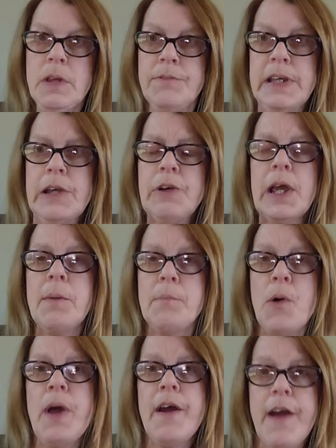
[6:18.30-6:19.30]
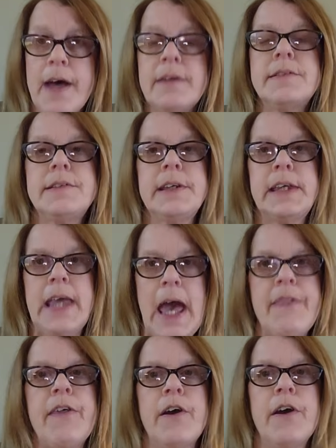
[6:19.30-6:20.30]
fingering and mohair held
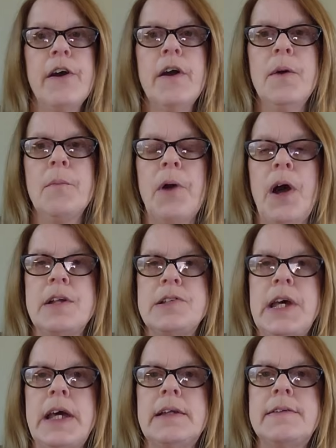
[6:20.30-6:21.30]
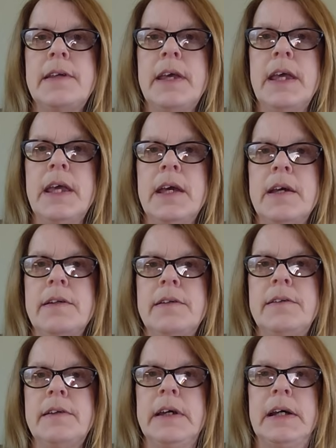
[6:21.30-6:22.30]
together project, and
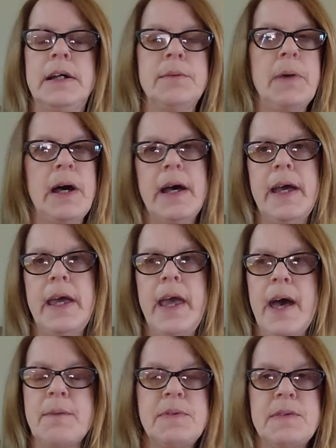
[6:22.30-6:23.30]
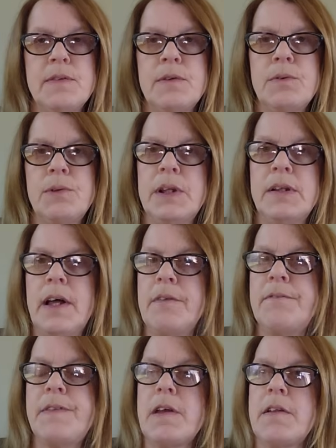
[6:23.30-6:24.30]
I absolutely
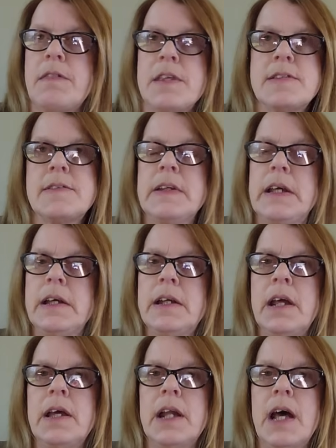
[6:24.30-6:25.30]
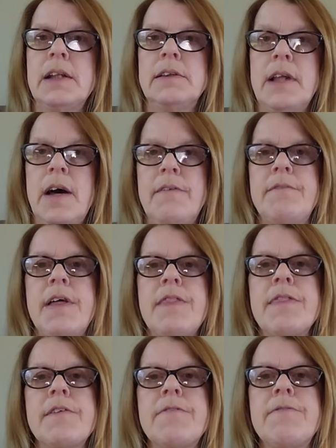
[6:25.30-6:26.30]
loved this knit, and I love
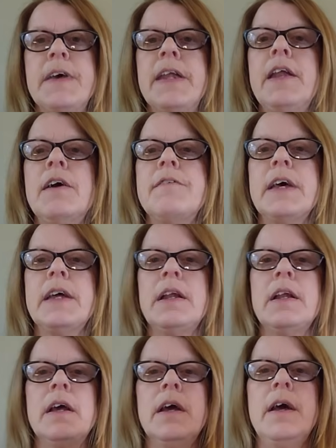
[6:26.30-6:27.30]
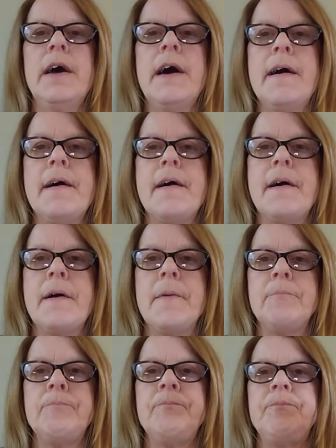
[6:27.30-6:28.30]
the fit of it.
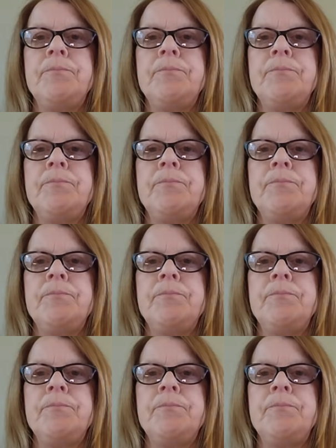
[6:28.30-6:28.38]
I'm